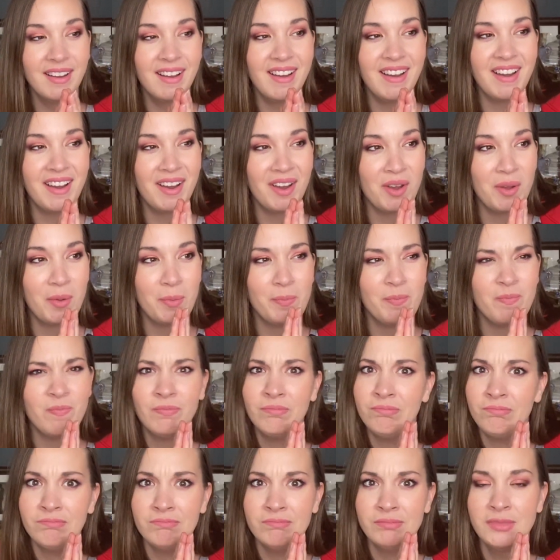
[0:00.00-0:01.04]

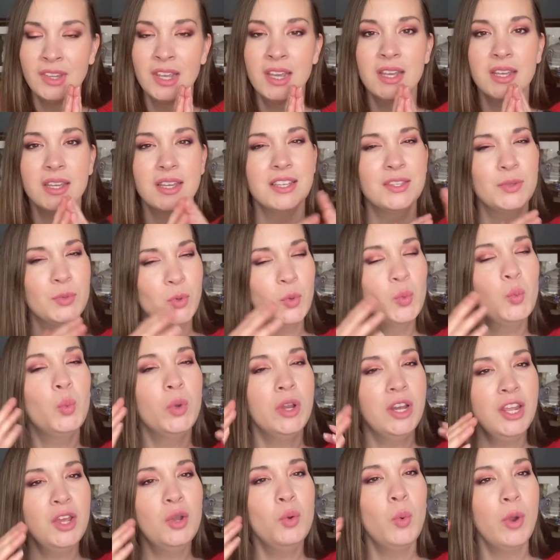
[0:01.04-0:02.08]
Because
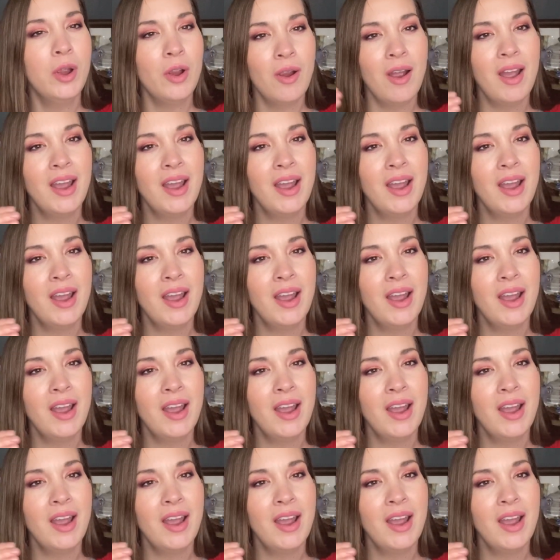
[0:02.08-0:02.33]
when you wear